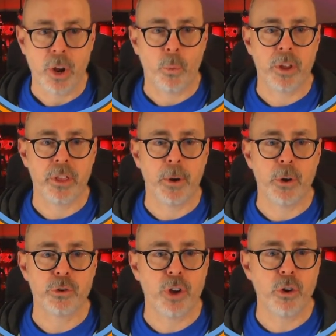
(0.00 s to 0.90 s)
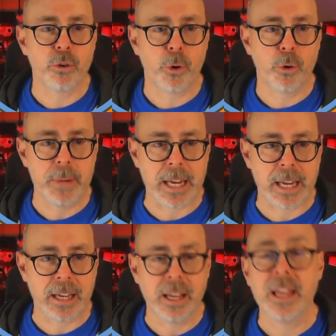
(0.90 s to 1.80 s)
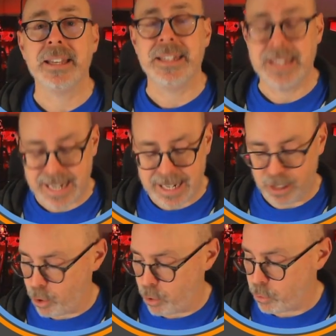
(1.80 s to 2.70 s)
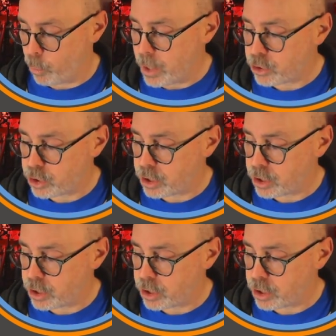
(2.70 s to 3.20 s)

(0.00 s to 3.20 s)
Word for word: One of the most notable being deload, which